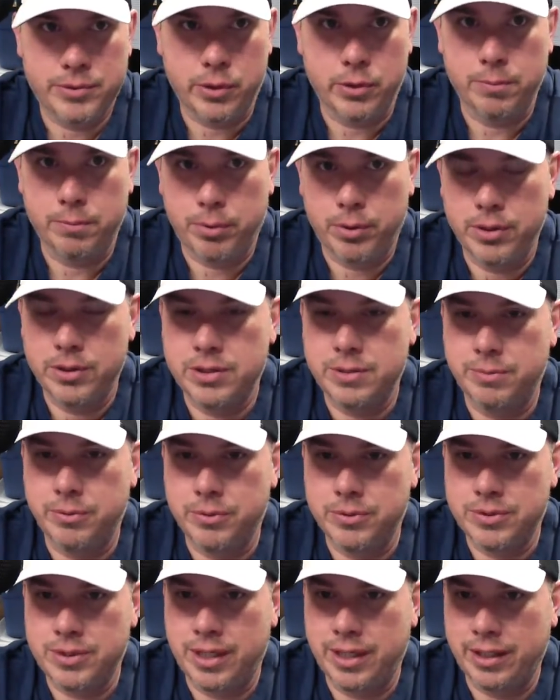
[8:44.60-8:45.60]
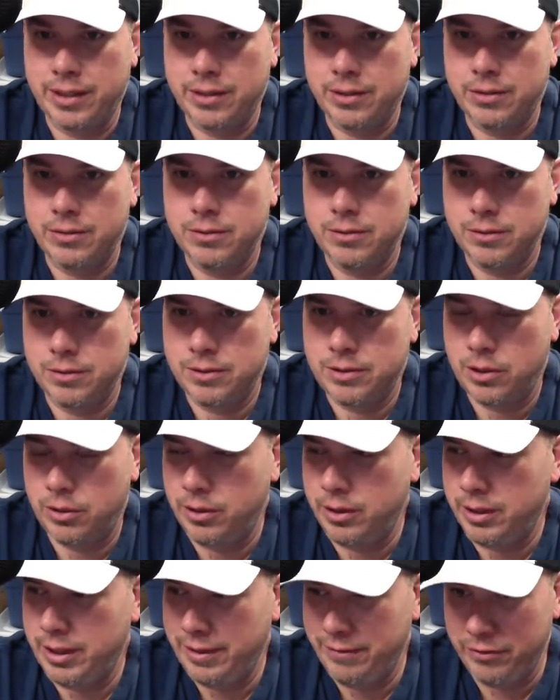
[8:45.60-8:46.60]
certain principles, like
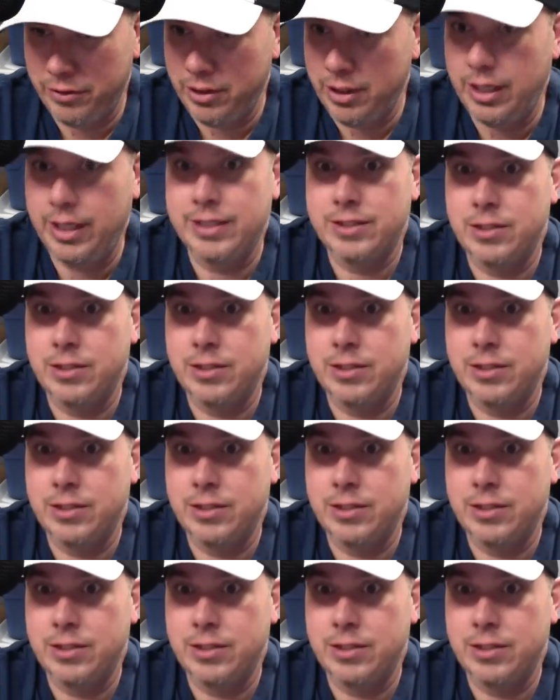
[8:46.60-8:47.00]
even